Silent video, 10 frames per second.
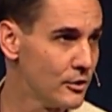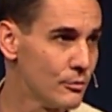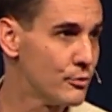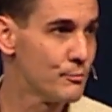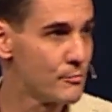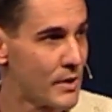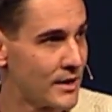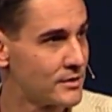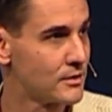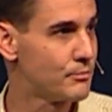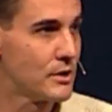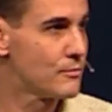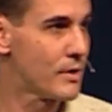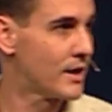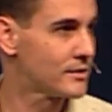You don't poop your pants and your
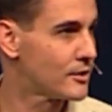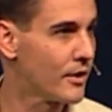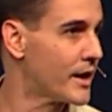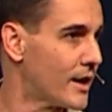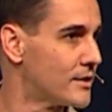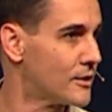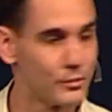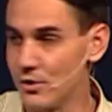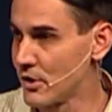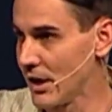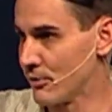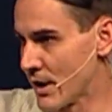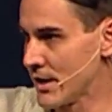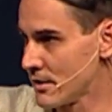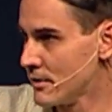pants and all that kind of stuff when you're king,
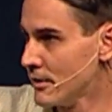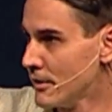right?